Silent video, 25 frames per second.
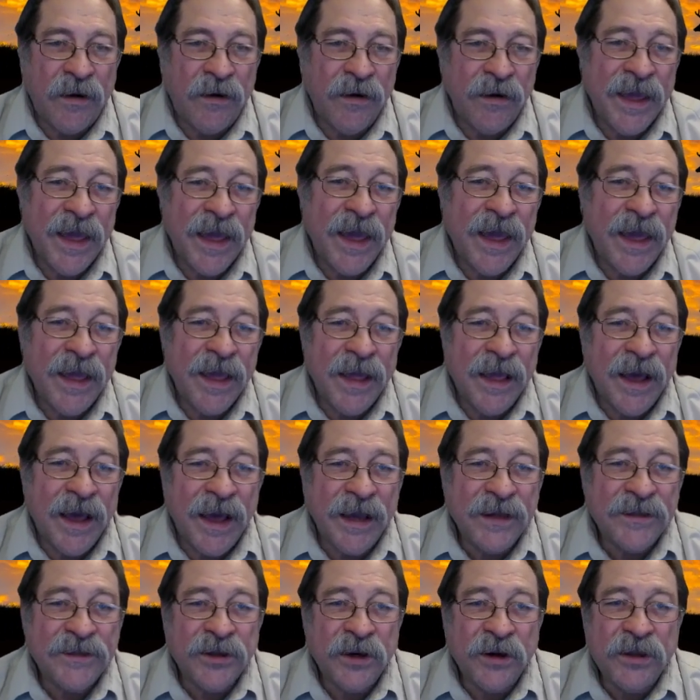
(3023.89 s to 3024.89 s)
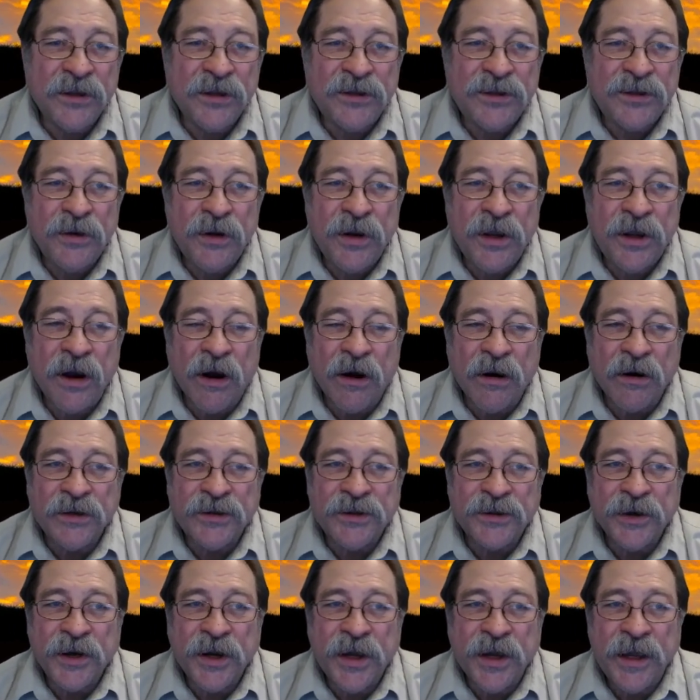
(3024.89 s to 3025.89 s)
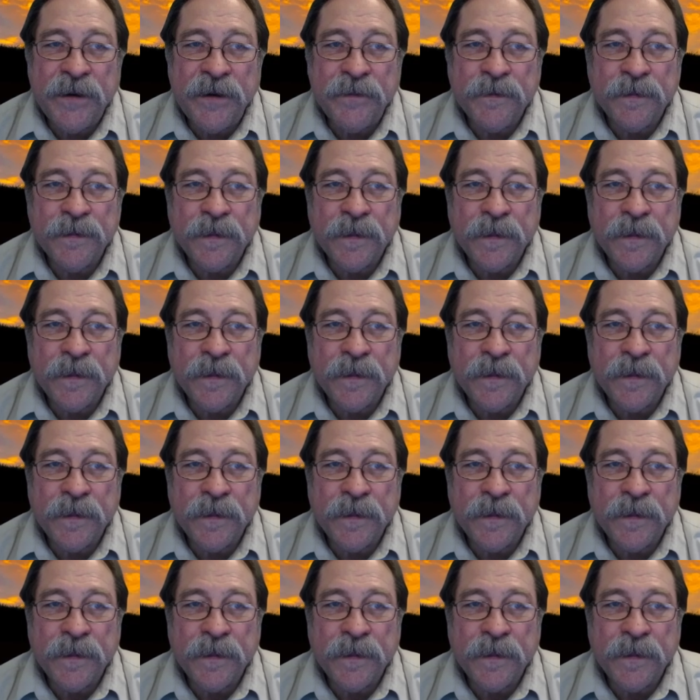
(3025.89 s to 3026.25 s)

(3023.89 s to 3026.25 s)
okay, I started shooting archery.